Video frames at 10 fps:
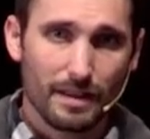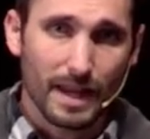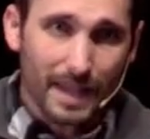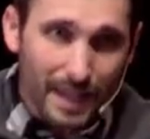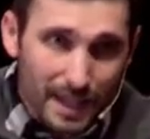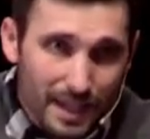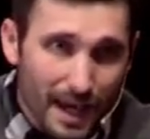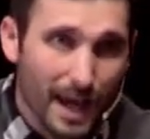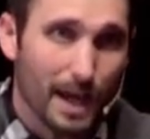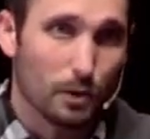that he
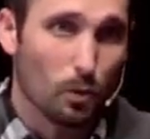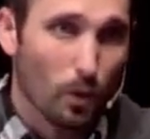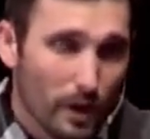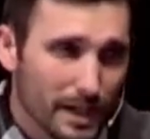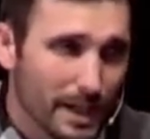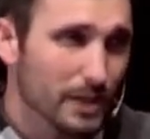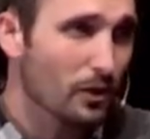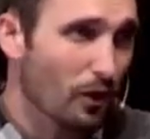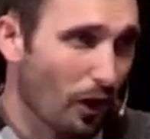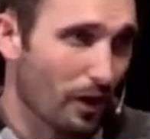can work in
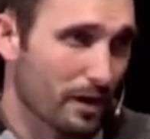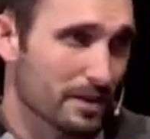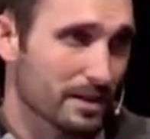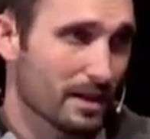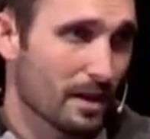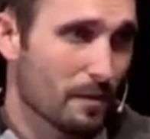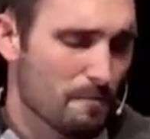your heart